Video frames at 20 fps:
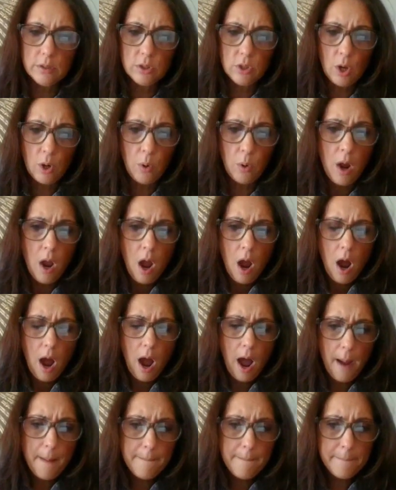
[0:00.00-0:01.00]
So
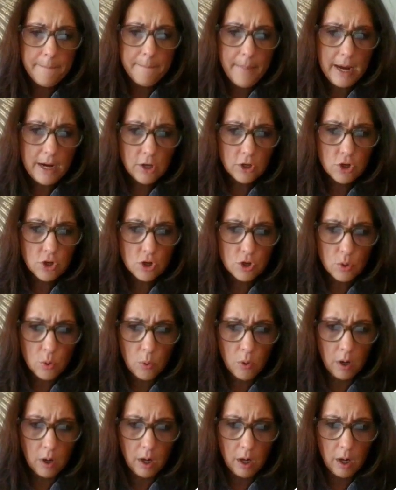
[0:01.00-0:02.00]
make
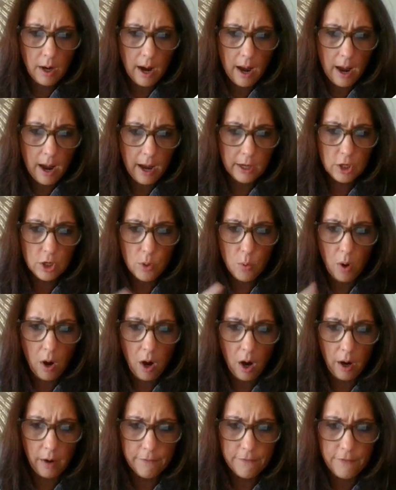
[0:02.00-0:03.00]
sure you
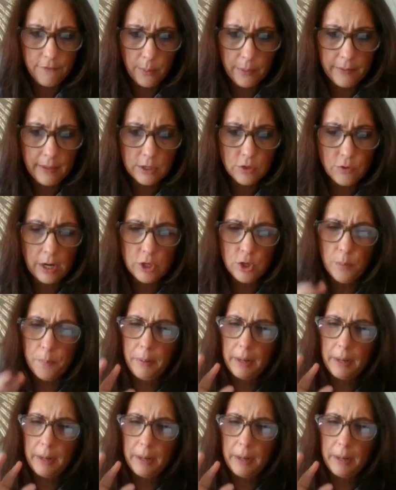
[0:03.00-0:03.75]
are following that direction.